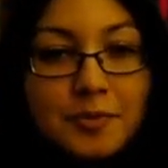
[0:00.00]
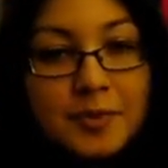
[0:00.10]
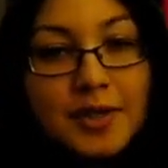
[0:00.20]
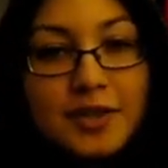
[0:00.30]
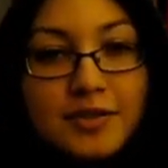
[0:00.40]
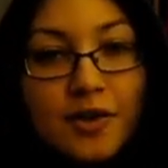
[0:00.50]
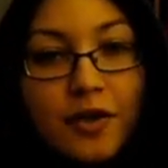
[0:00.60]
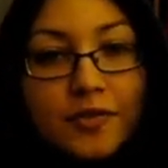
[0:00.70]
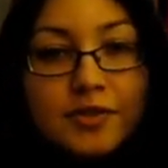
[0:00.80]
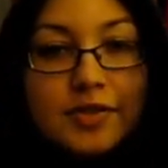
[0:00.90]
to pronounce an
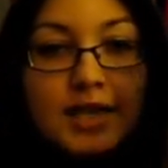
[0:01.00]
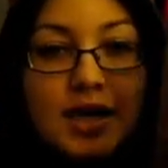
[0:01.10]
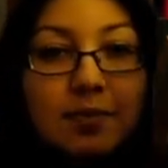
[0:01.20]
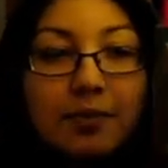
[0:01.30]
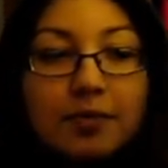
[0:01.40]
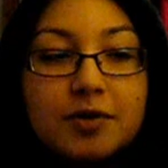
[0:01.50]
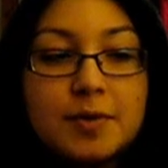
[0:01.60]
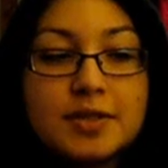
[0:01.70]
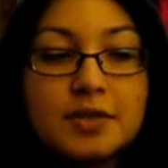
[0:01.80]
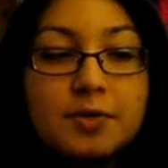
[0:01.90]
author's name,
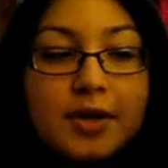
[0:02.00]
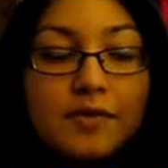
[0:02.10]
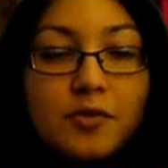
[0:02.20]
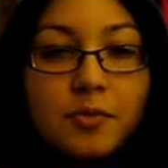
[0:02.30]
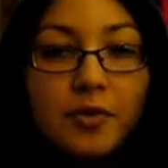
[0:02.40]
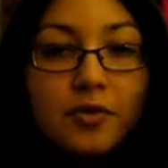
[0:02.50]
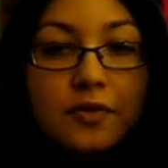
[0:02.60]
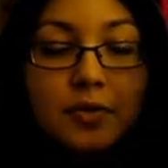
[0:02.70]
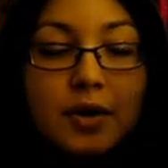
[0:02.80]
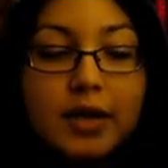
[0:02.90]
especially when you have to do a book
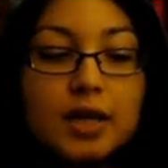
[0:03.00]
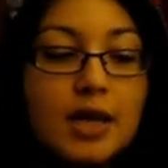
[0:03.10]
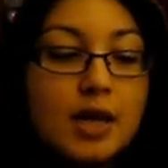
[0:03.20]
review on it.